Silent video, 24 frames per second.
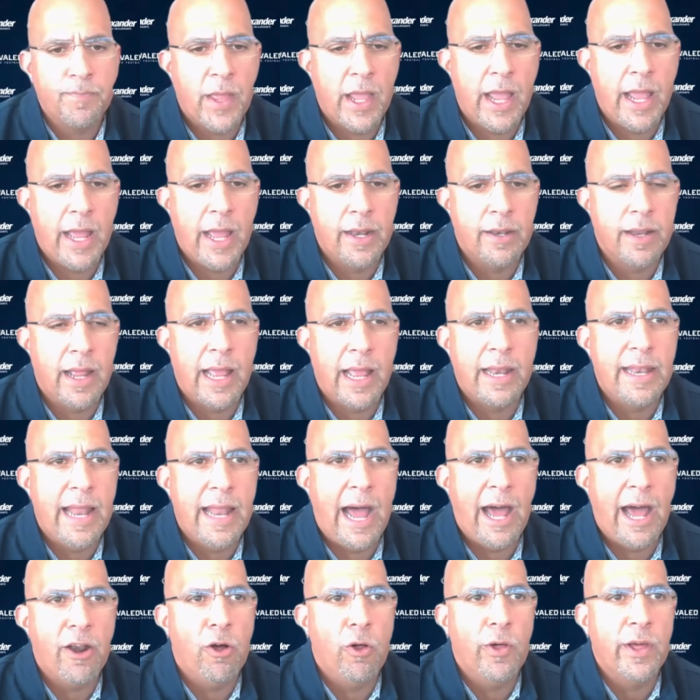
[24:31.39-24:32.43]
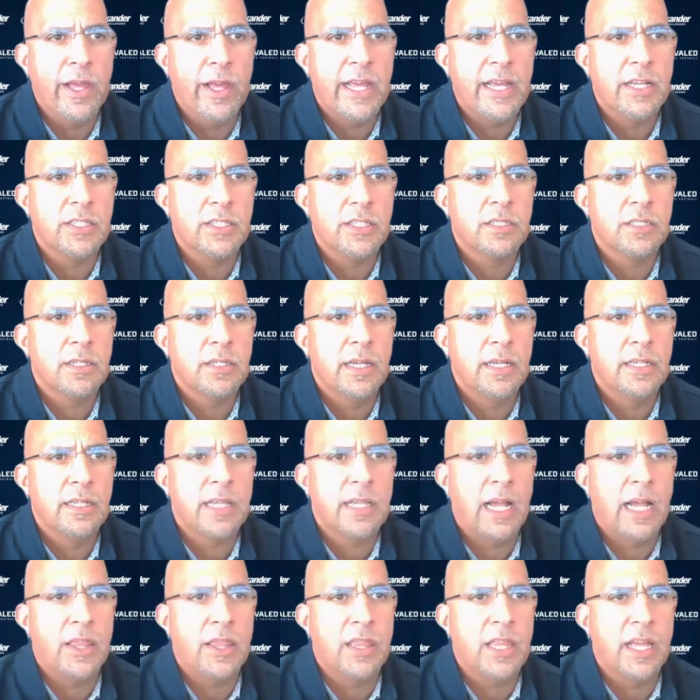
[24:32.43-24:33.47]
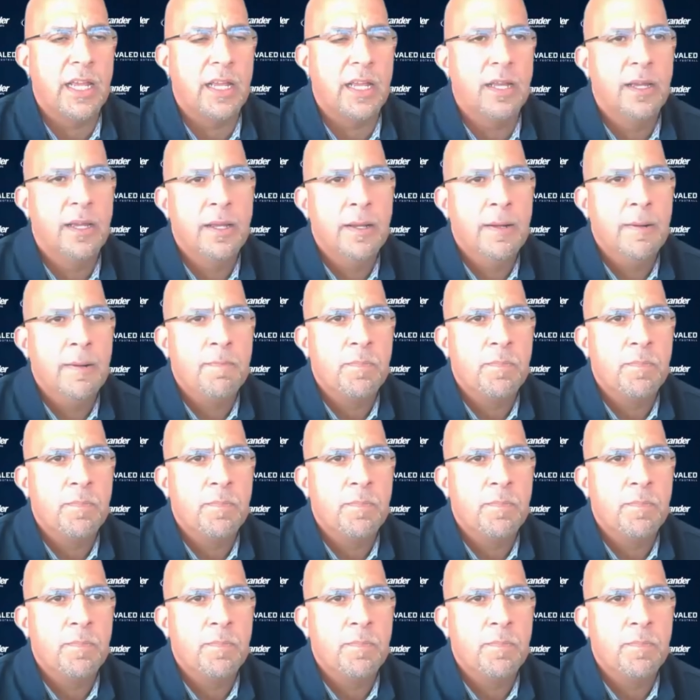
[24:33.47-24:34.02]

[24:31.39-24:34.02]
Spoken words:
And not only is I think